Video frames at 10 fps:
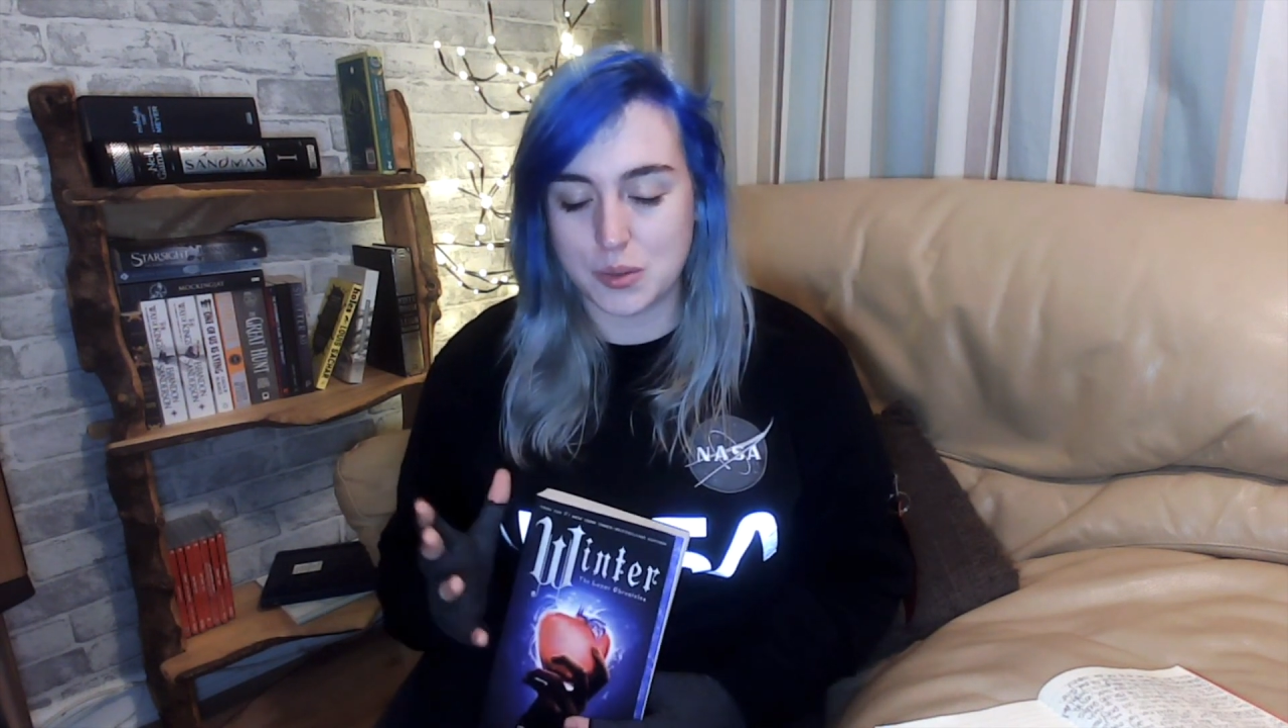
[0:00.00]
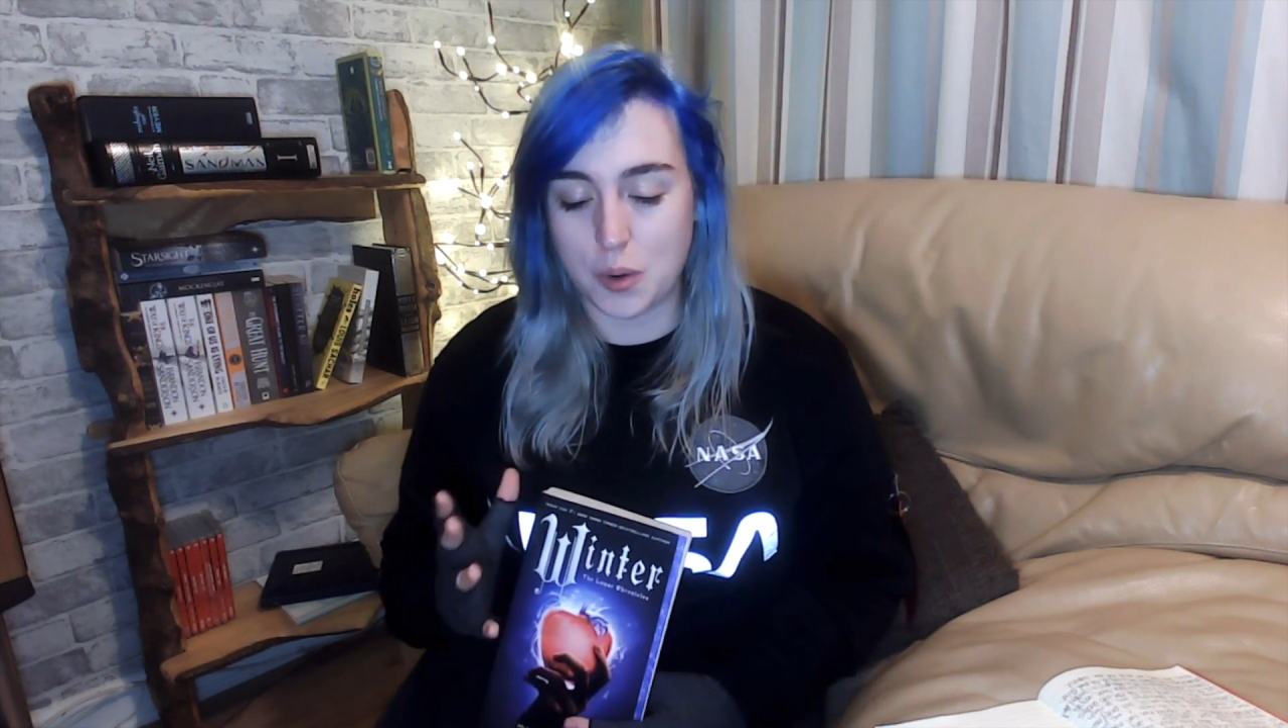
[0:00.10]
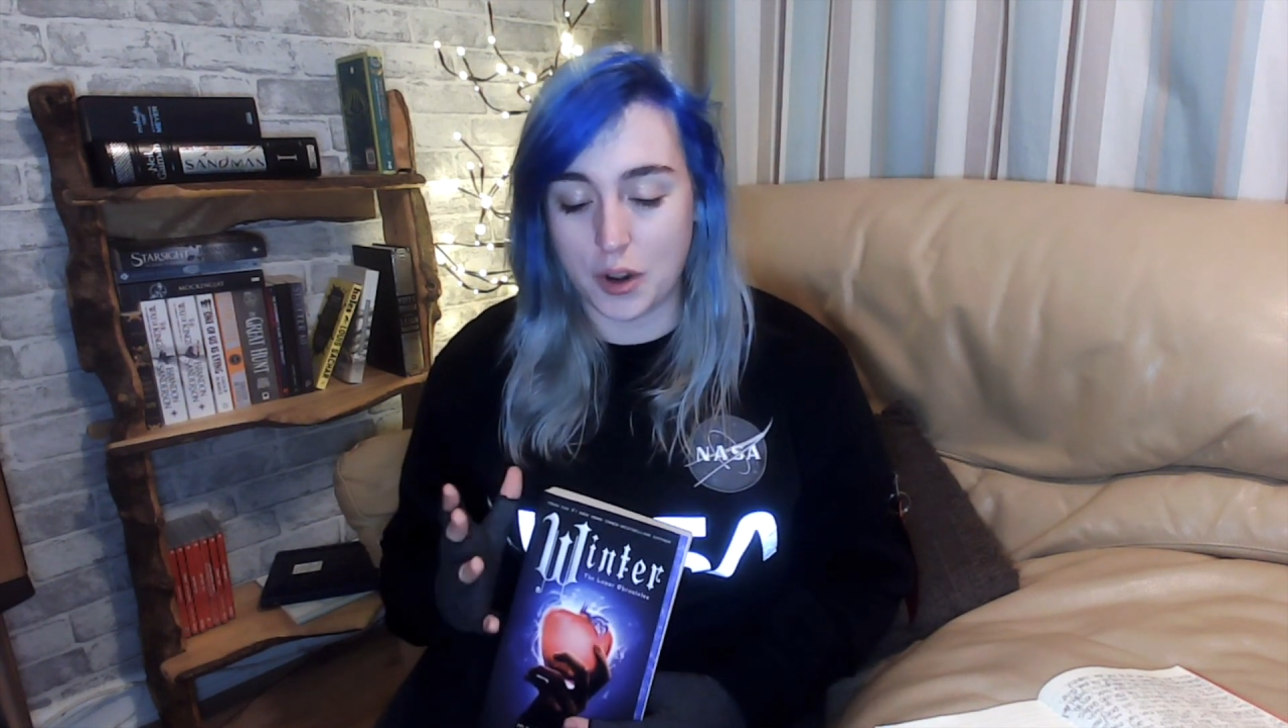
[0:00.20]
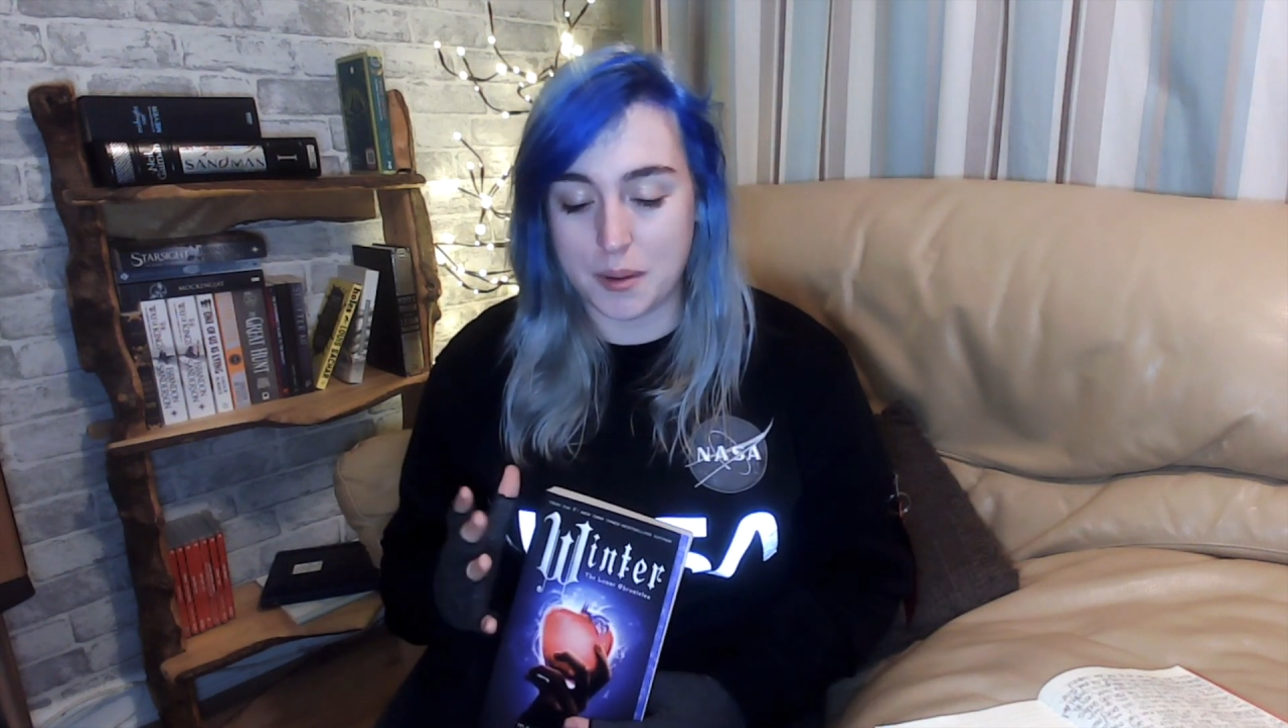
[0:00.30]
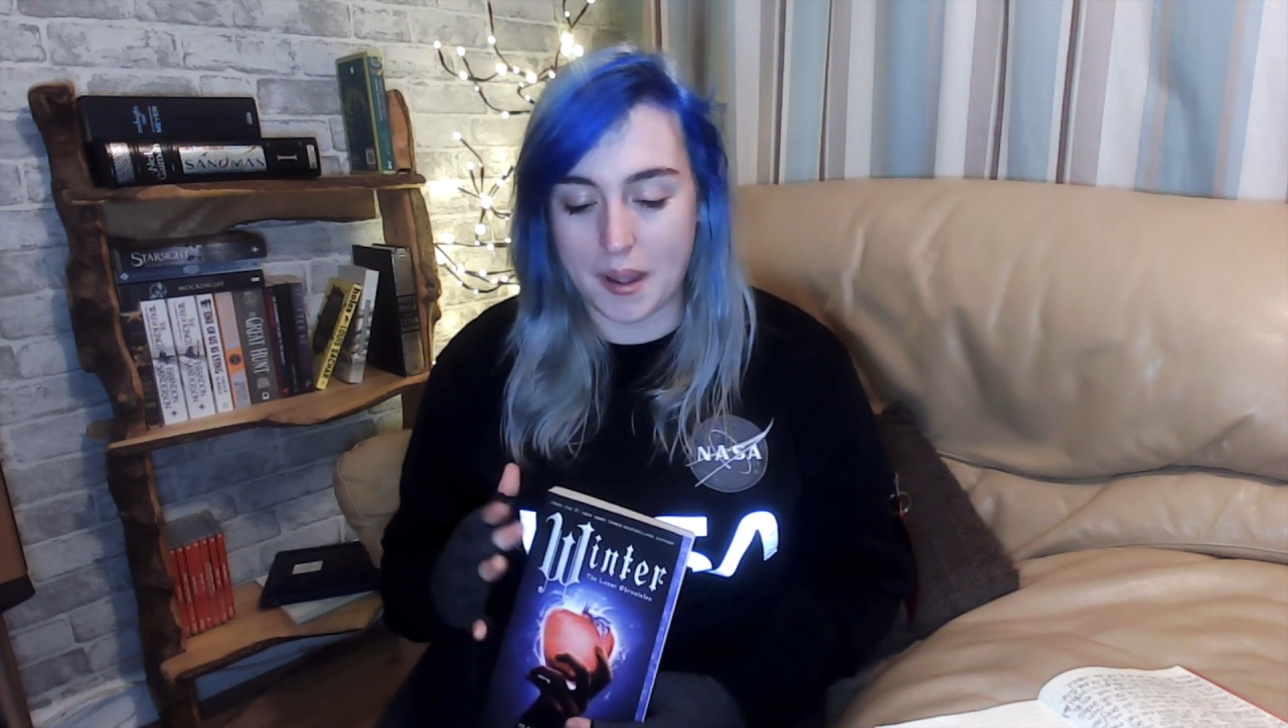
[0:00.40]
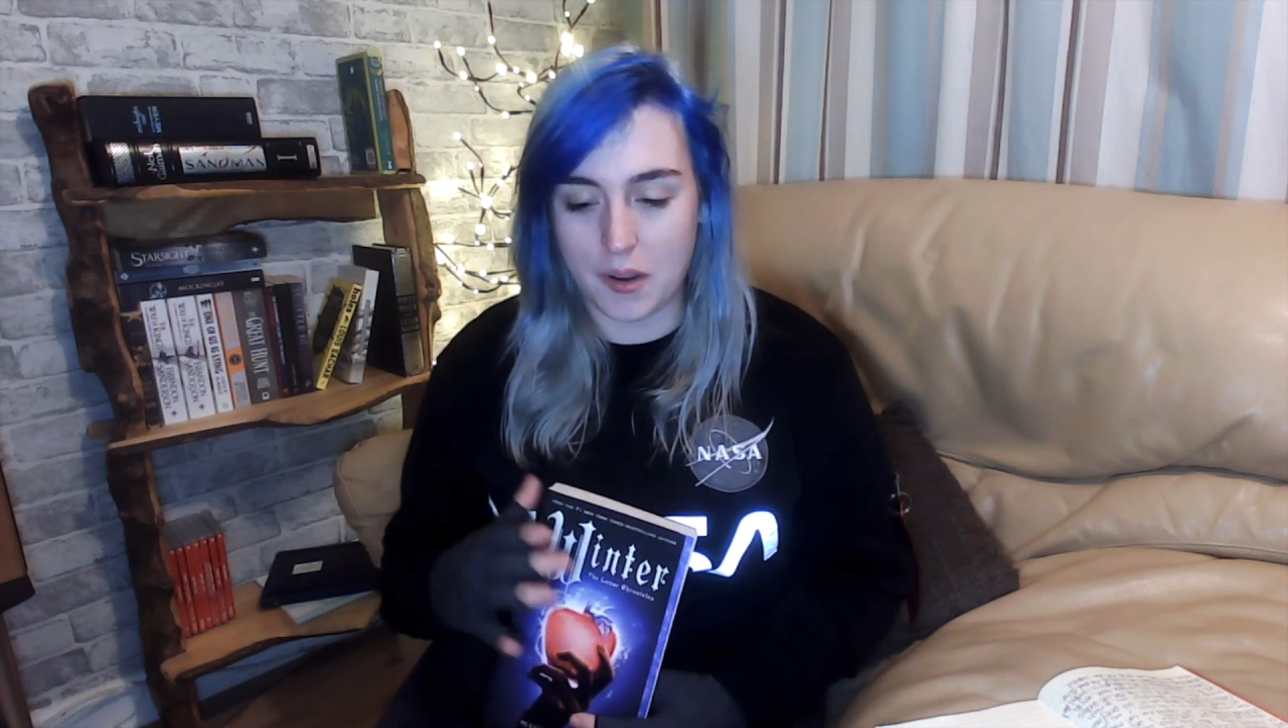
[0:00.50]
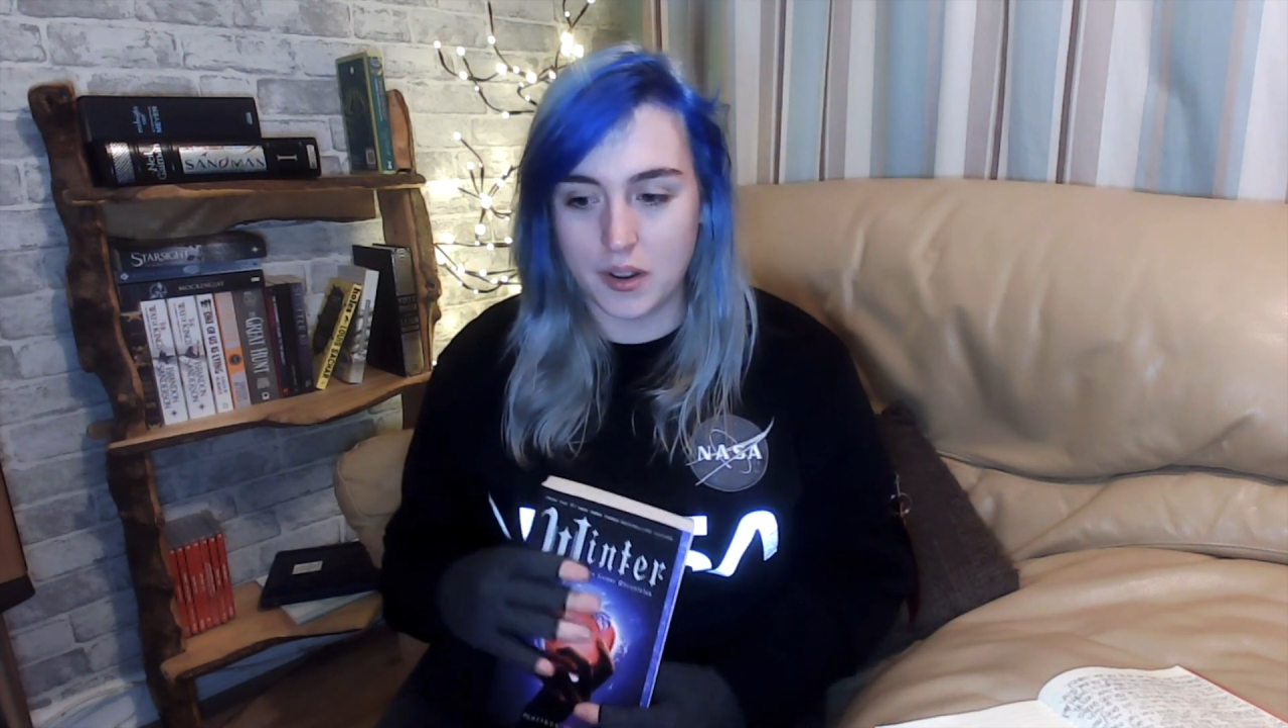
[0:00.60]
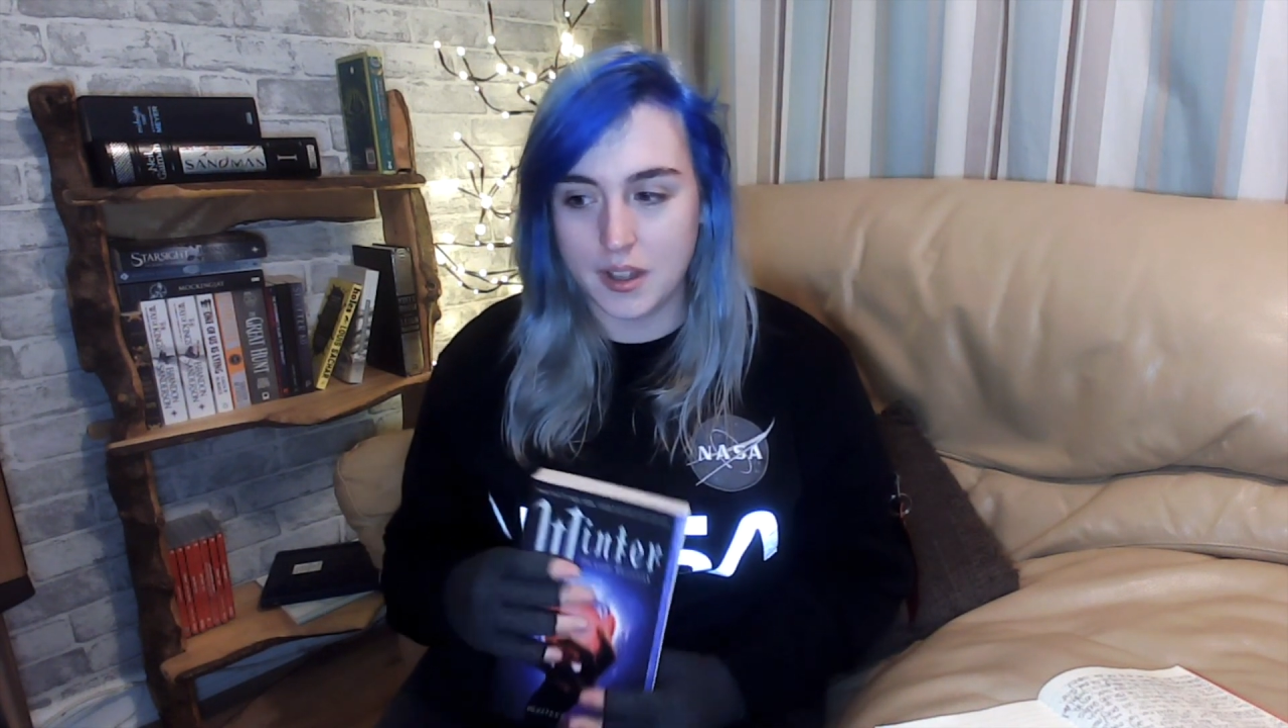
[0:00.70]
worried about